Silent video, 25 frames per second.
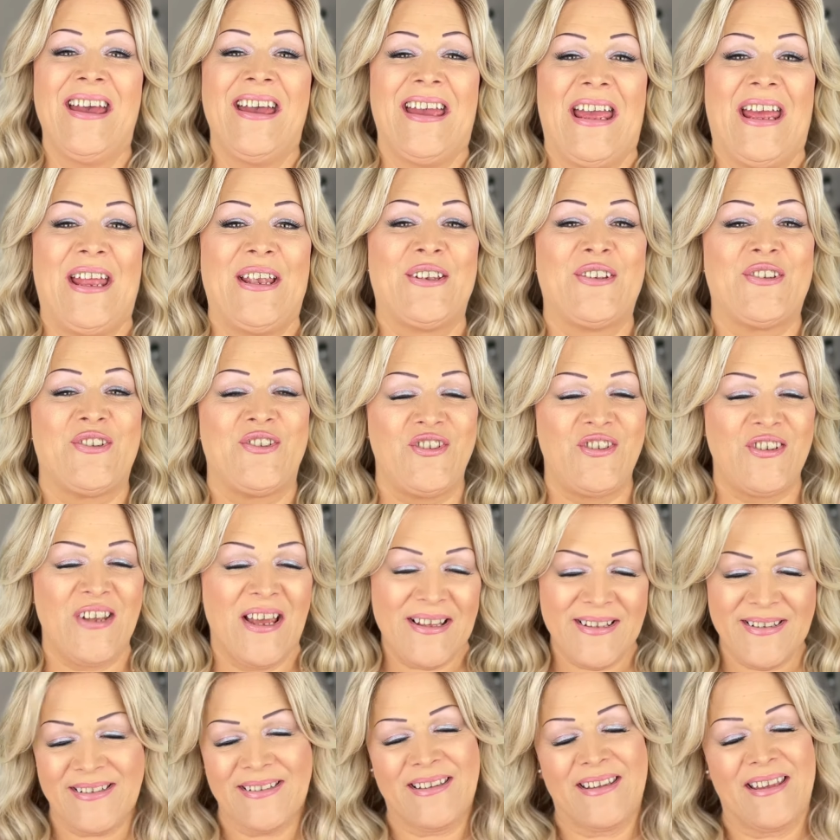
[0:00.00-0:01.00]
It
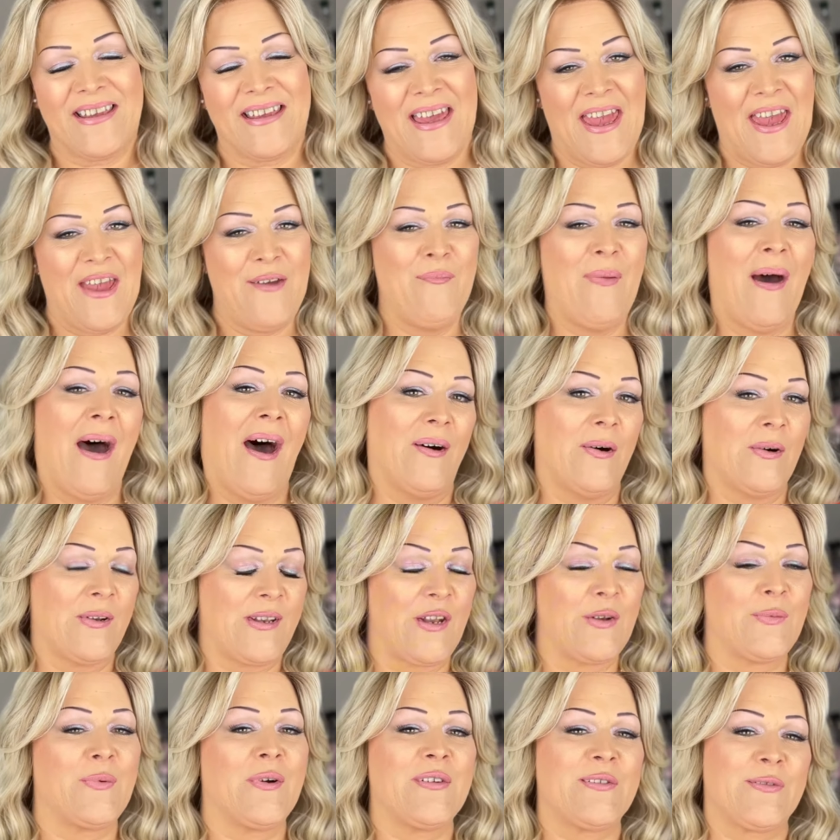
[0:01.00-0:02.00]
just came out,
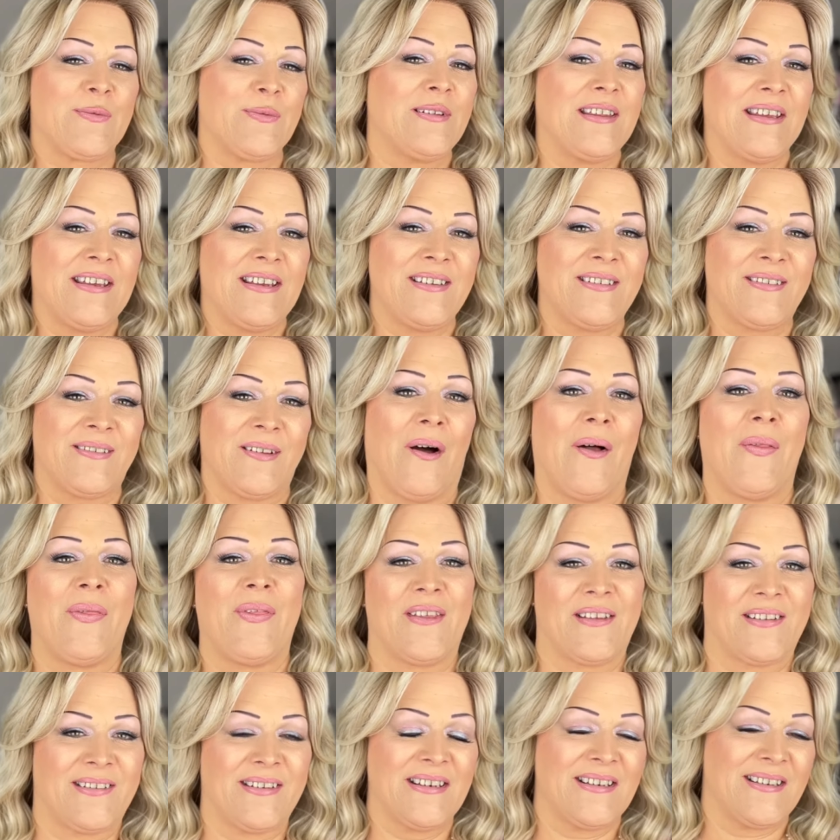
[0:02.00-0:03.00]
it was released on
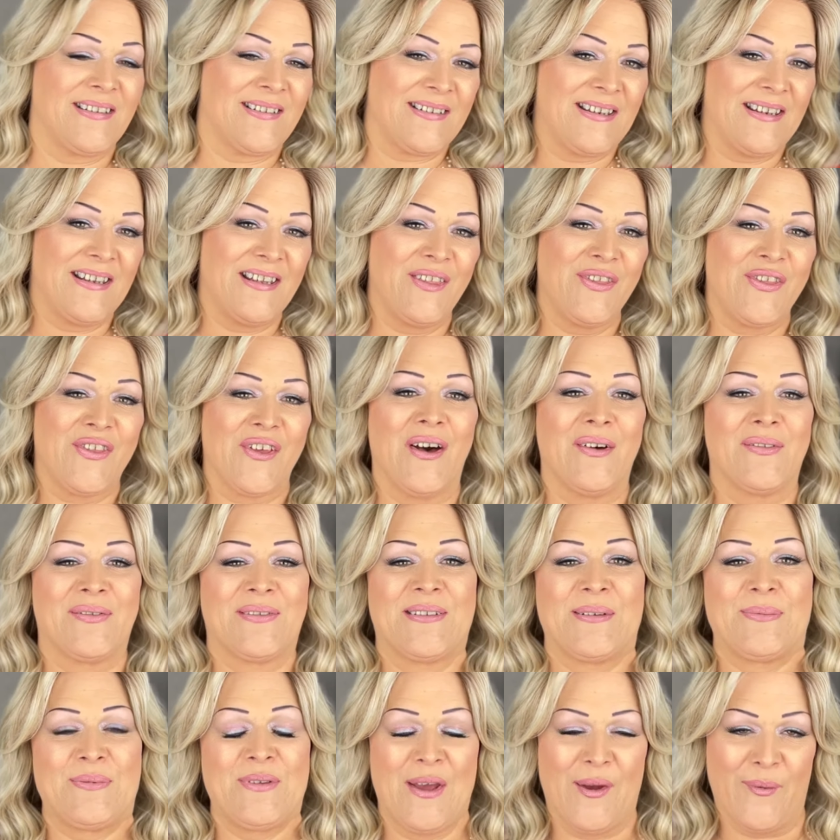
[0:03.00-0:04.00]
the 16th of
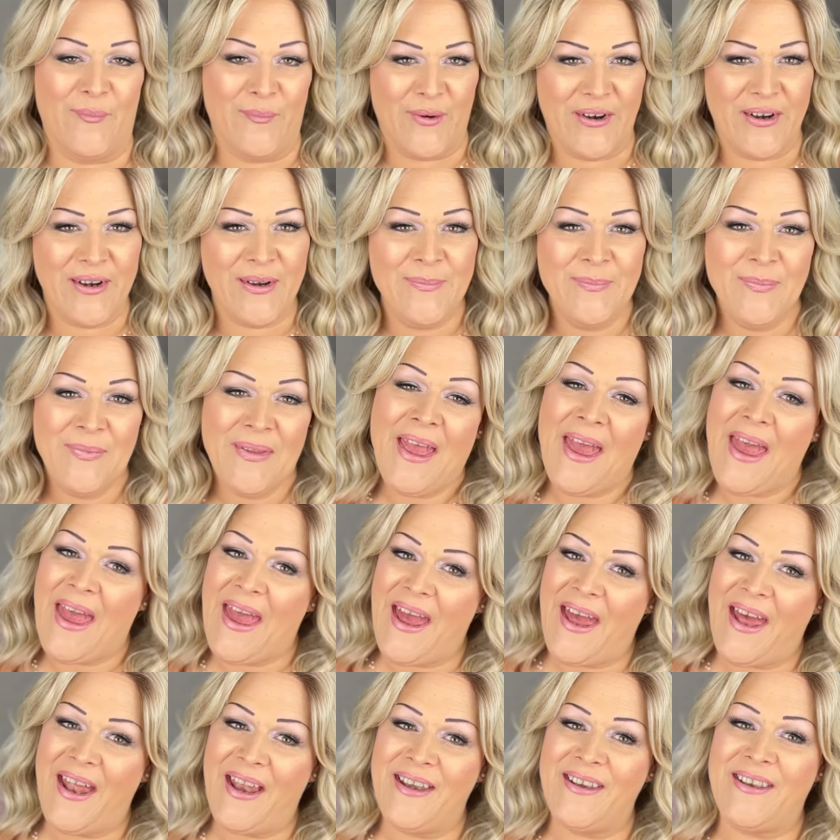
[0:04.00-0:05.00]
September,
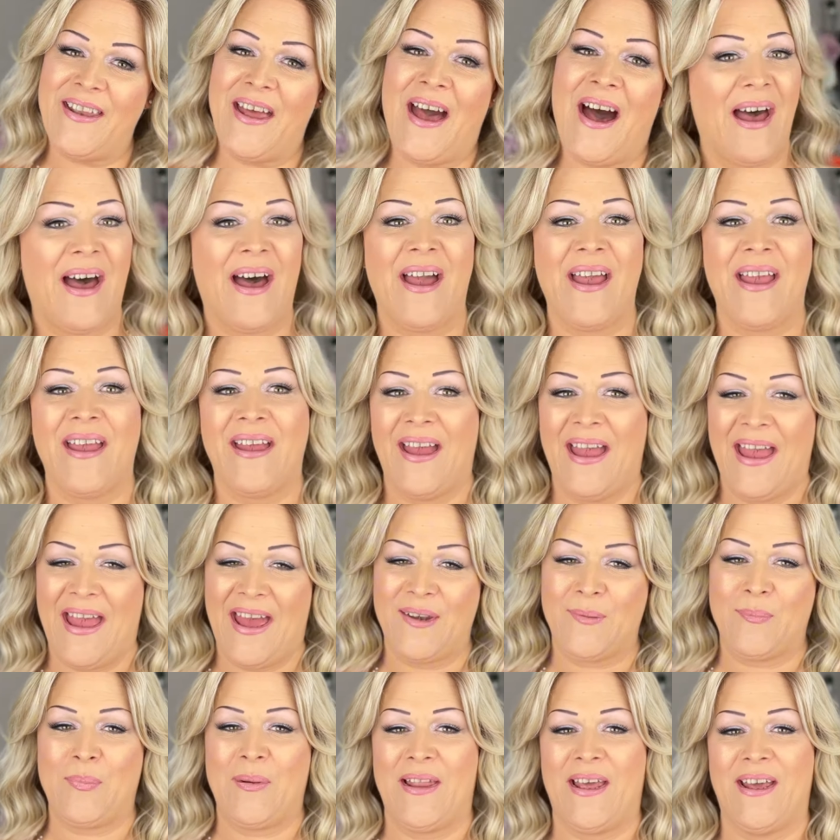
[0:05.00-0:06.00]
and I
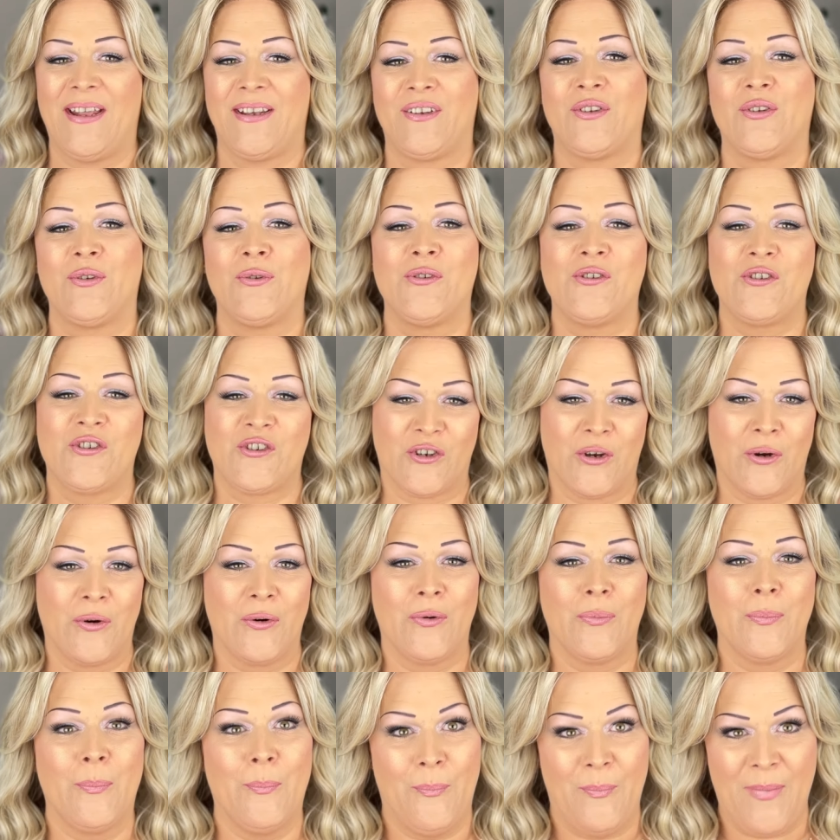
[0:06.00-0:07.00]
had planned to
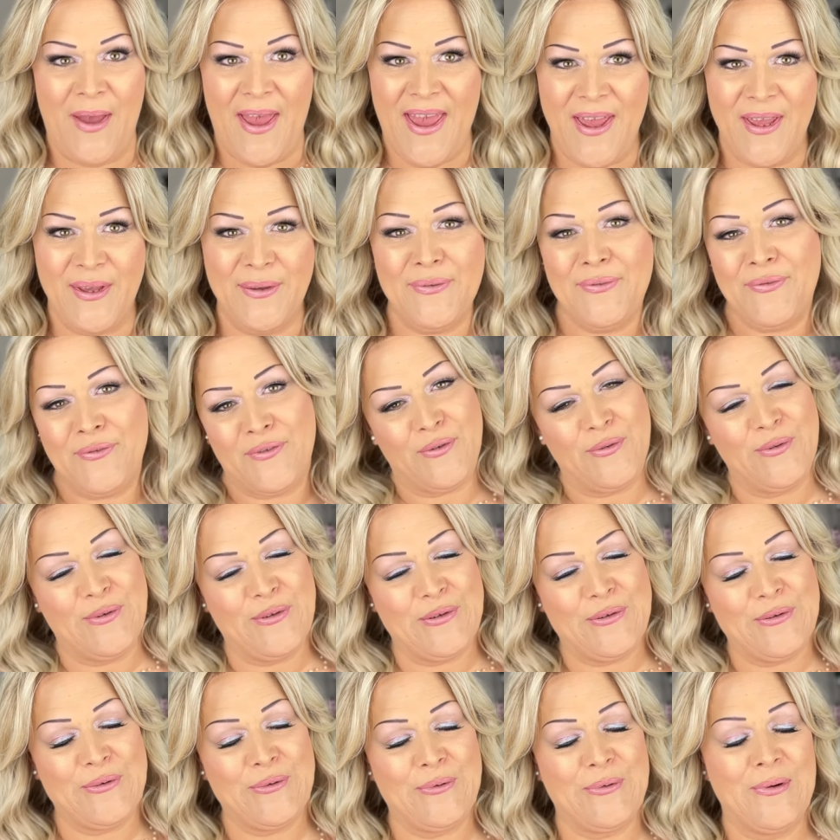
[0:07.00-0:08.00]
show Maeve to
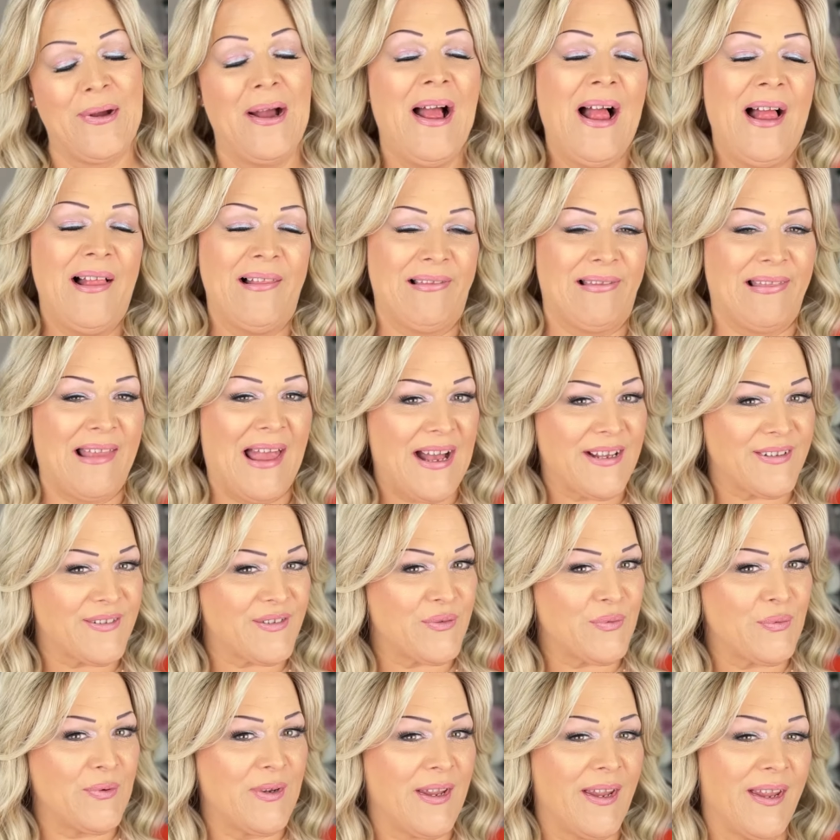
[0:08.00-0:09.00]
you
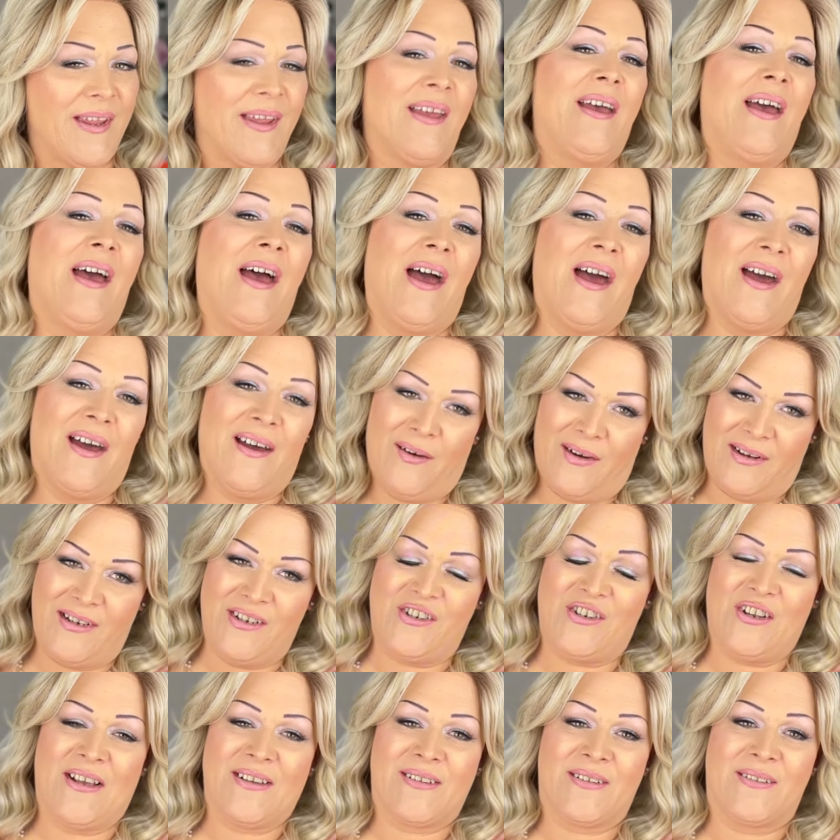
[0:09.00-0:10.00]
last week,
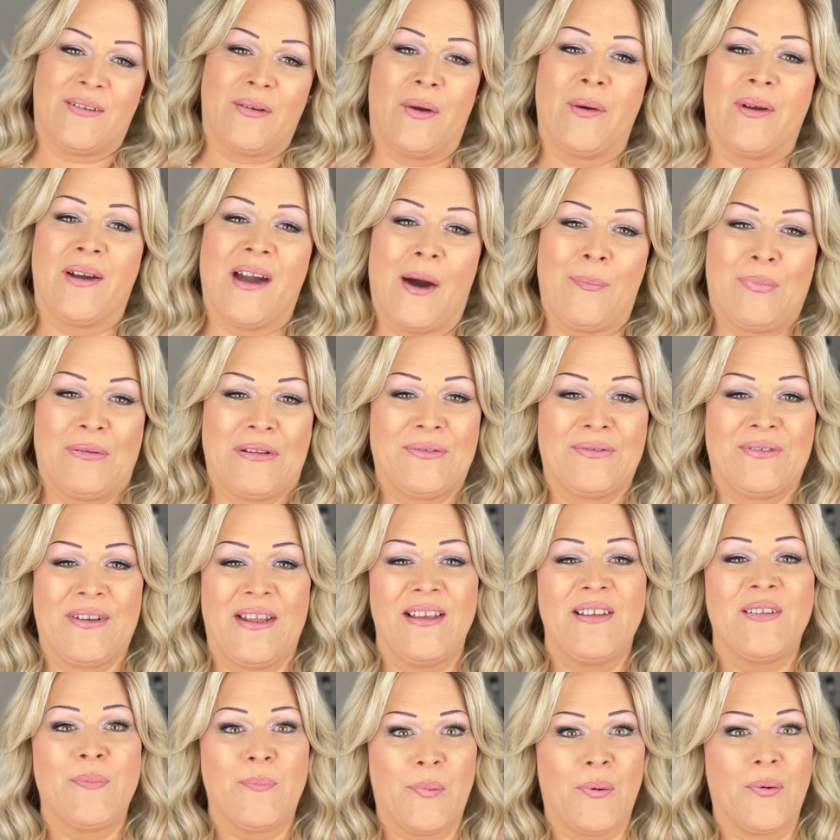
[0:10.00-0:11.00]
just a couple of
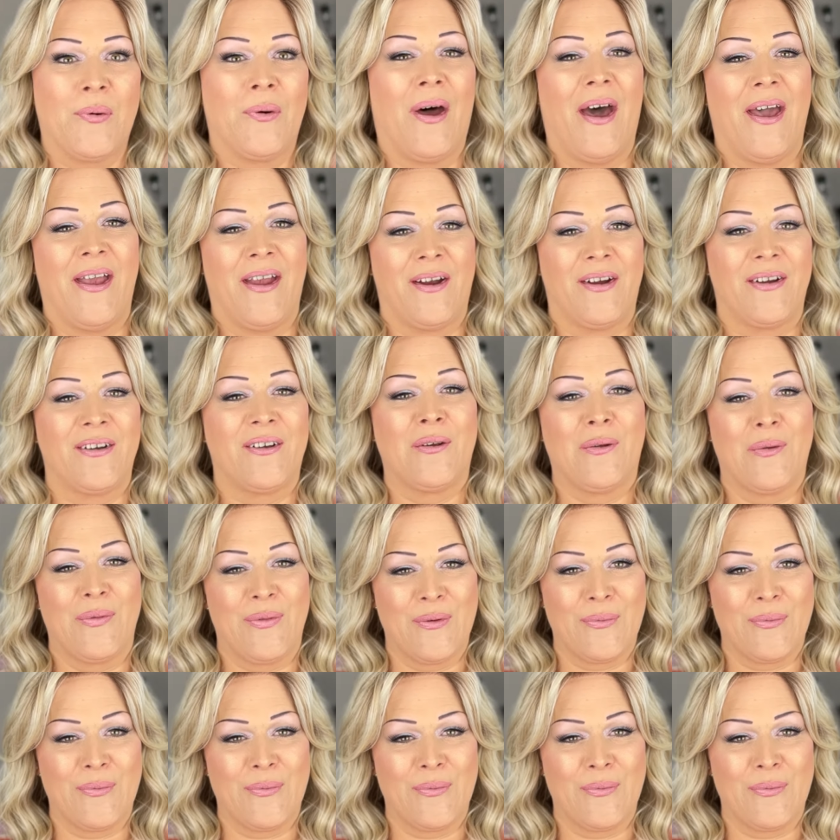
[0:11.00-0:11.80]
days prior to the